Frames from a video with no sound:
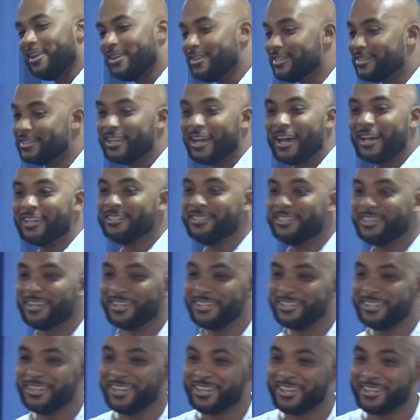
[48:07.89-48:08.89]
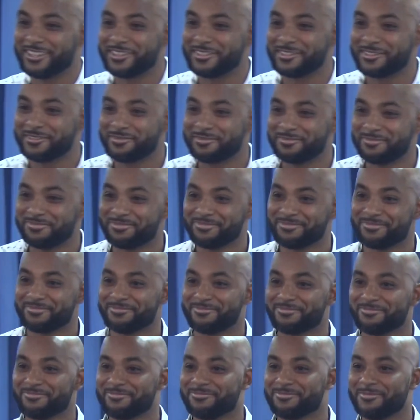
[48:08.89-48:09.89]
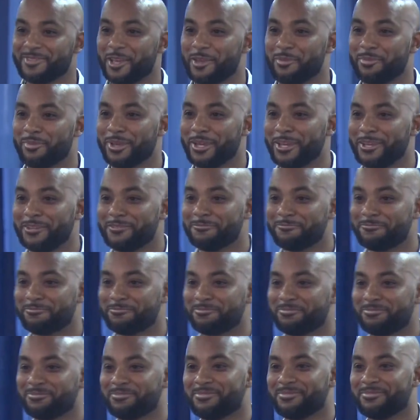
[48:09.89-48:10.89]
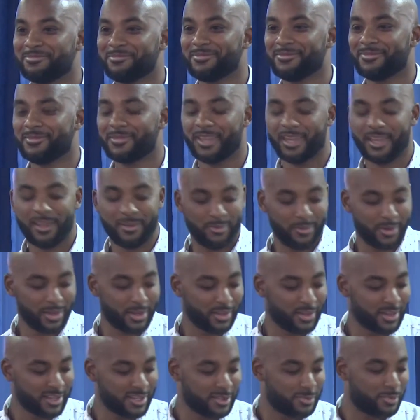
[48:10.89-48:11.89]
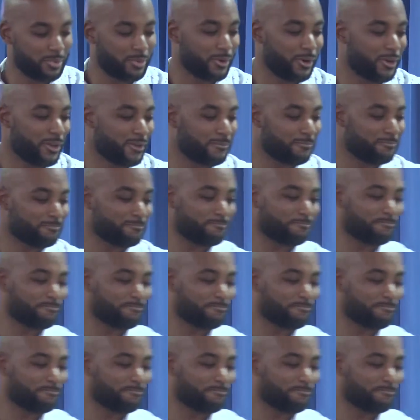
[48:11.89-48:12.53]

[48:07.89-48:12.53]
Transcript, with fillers: he's not done yet. Amen. Amen. Let's pray.